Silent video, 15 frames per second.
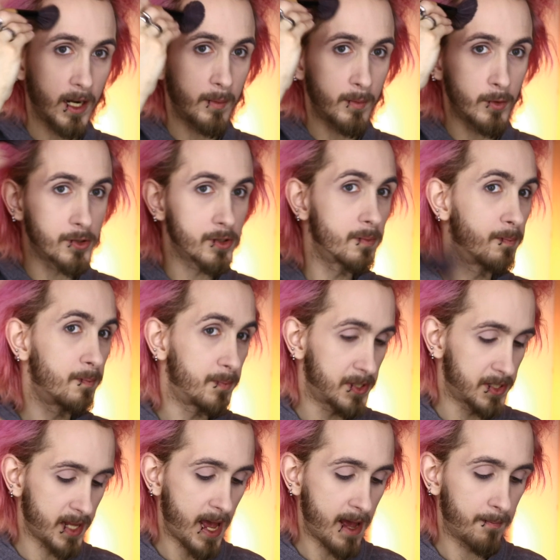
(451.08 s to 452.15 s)
And I'm just
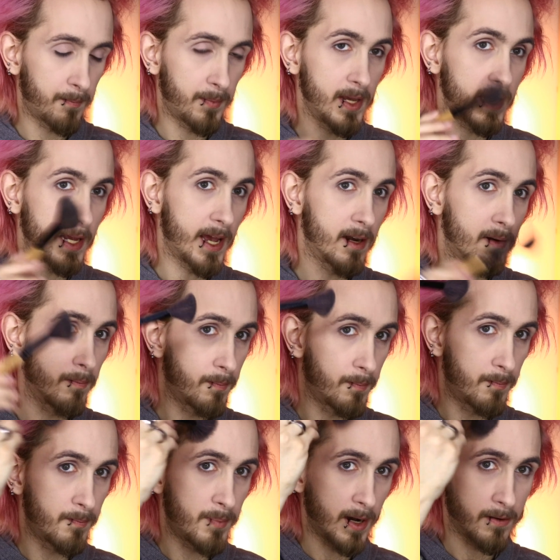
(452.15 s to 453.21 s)
stamping and
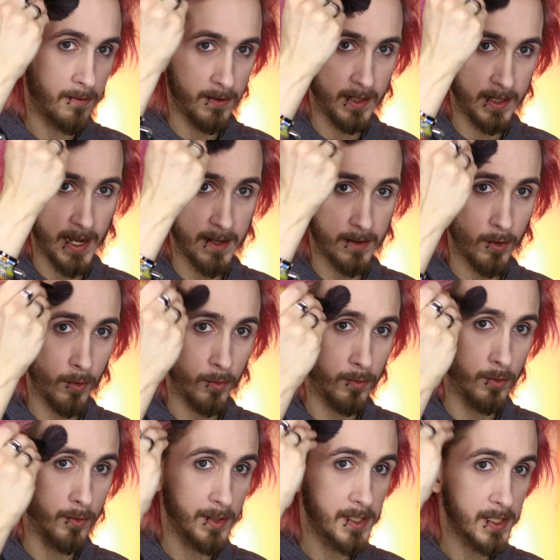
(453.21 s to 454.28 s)
buffing that
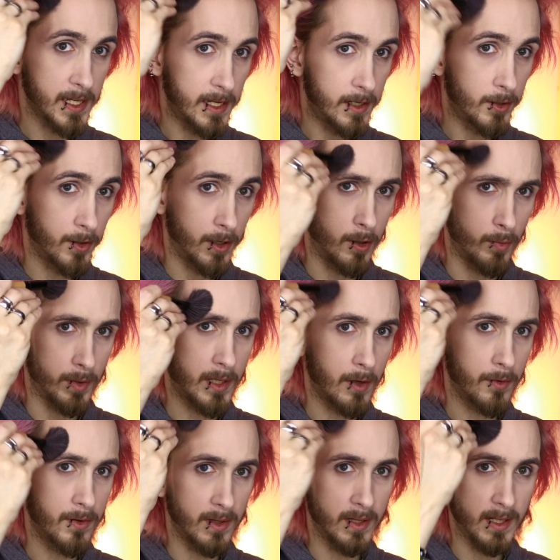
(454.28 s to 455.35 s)
onto the skin, you know,
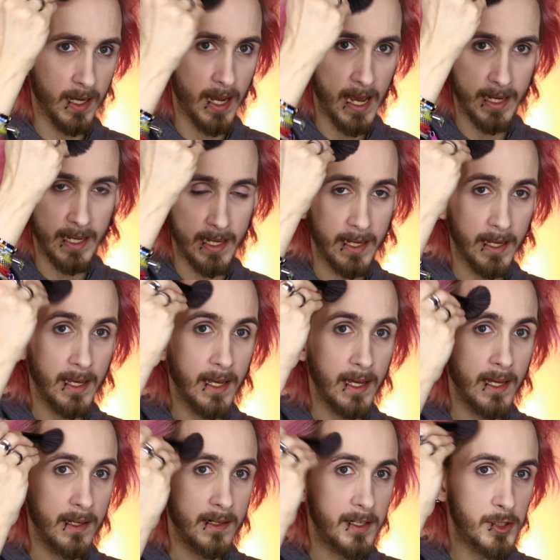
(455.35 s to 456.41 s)
without dragging,
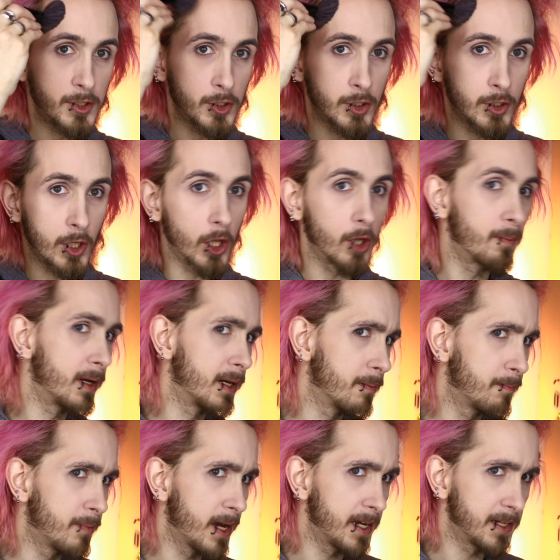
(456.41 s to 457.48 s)
disturbing the
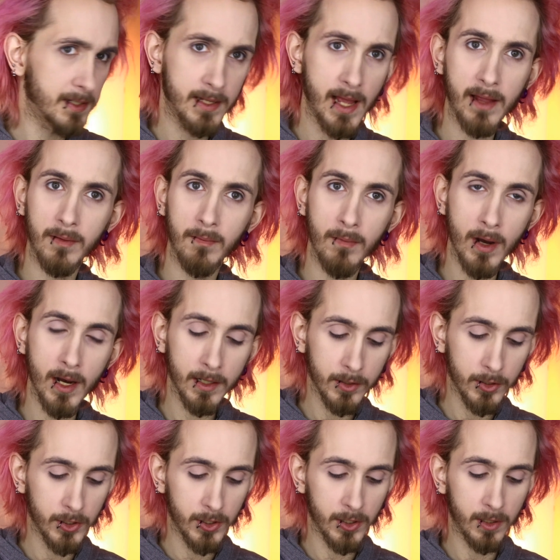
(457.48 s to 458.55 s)
base that
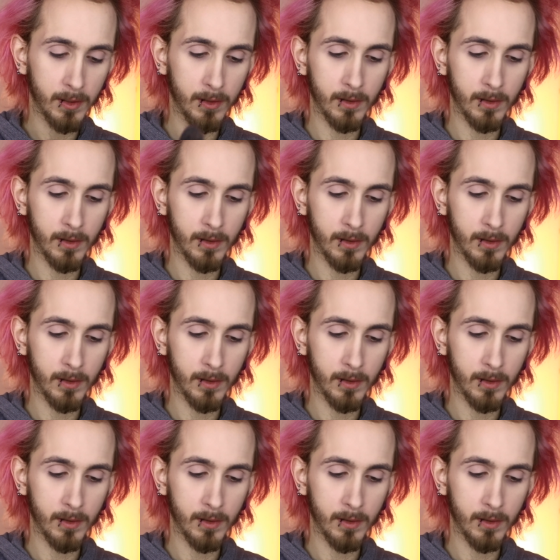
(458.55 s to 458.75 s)
much.